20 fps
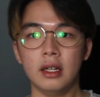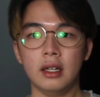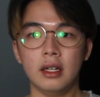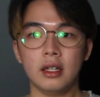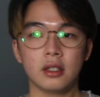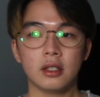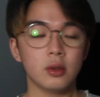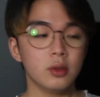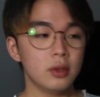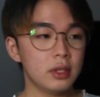
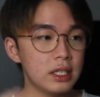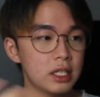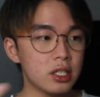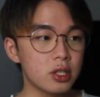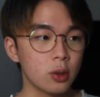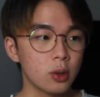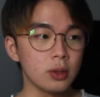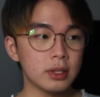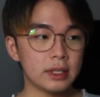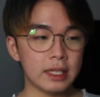So this
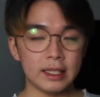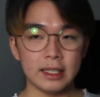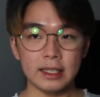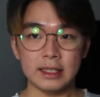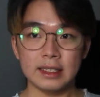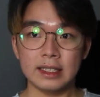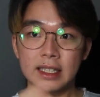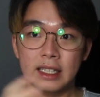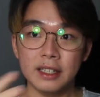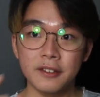shows that
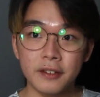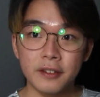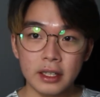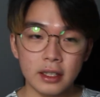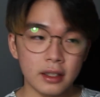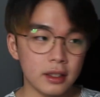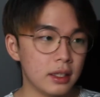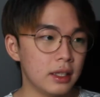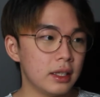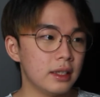
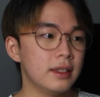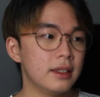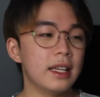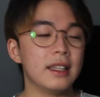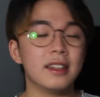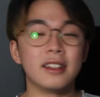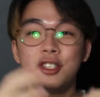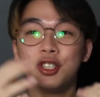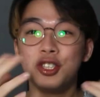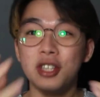
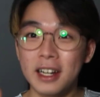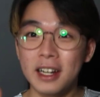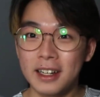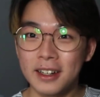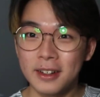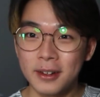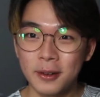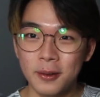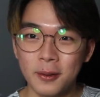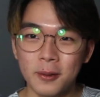the threat
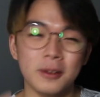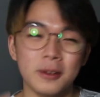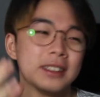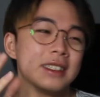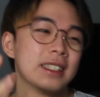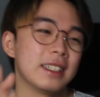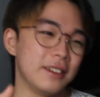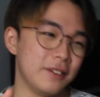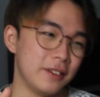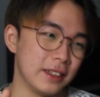was
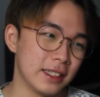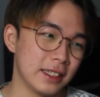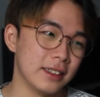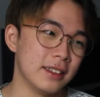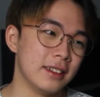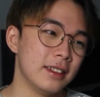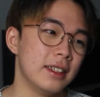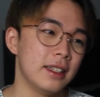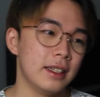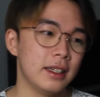significant.
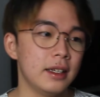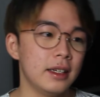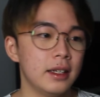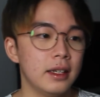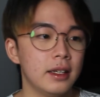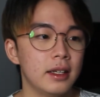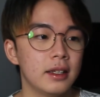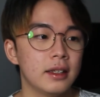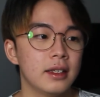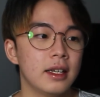
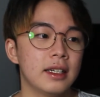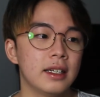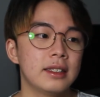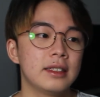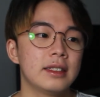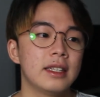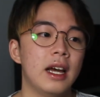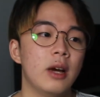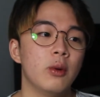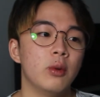Thus,
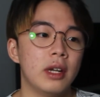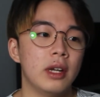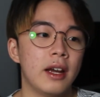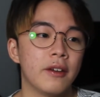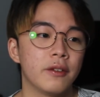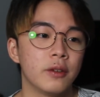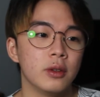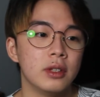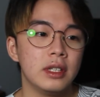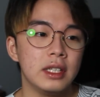I would
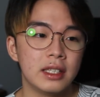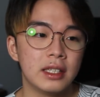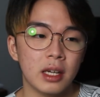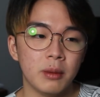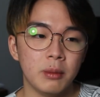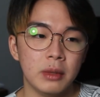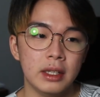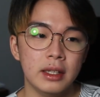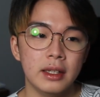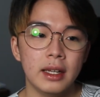have to
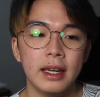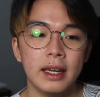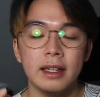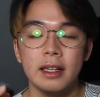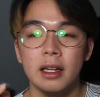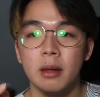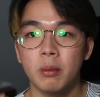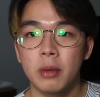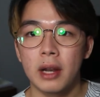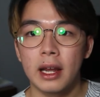determine and
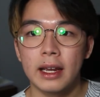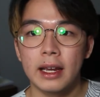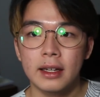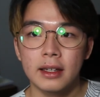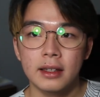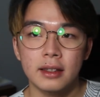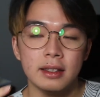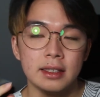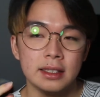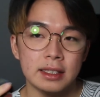apply
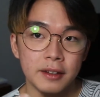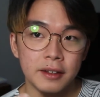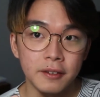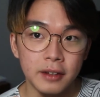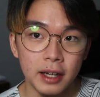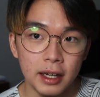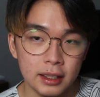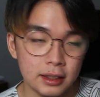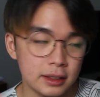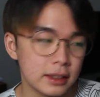the
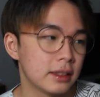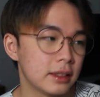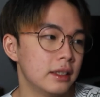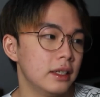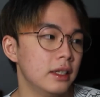safeguards.